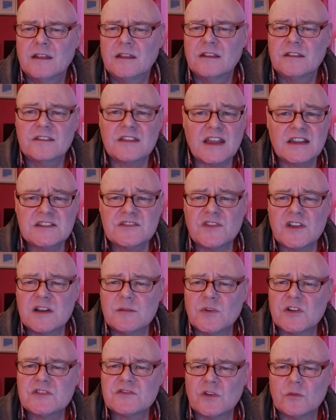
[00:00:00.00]
Thanks very
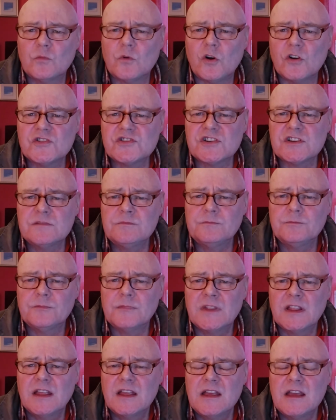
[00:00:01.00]
much for watching,
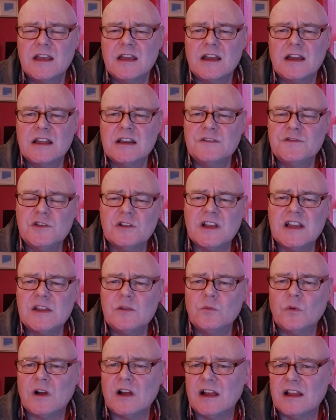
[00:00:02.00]
and if you
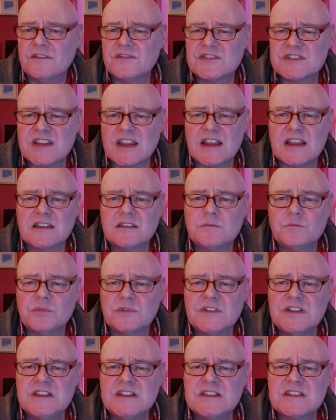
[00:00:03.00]
like what I've said,
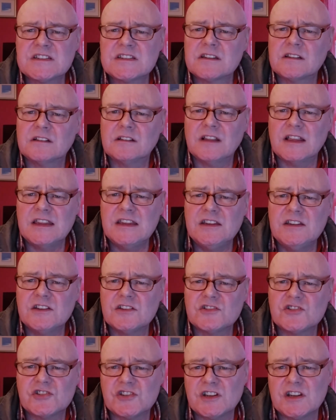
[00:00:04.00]
please like,
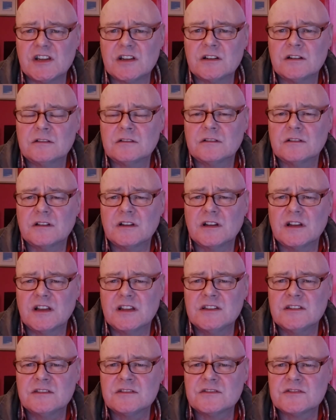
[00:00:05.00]
share
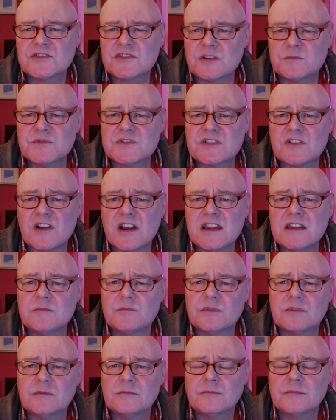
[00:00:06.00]
and
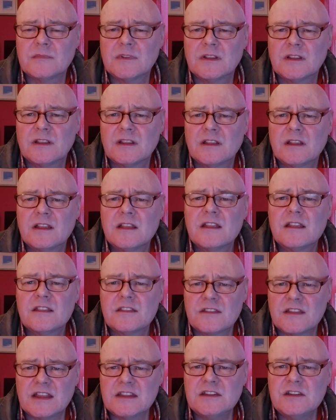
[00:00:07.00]
subscribe.
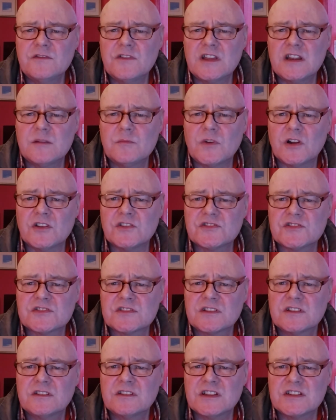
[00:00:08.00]
Thank you very much.
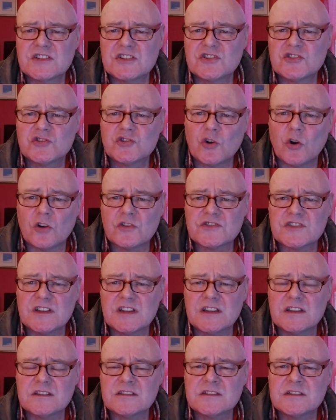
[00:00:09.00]
This is George
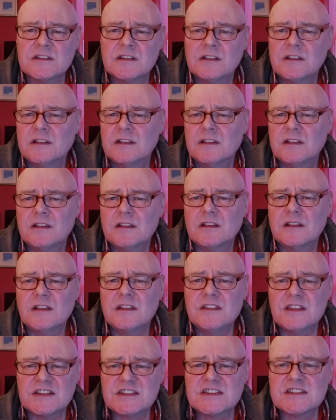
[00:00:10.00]
Laird,
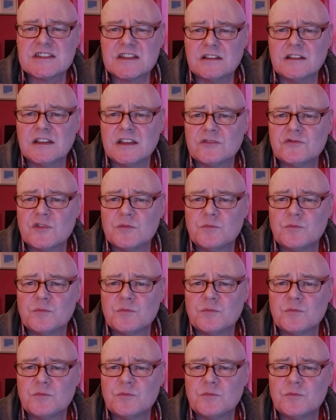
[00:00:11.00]
and this is the Laird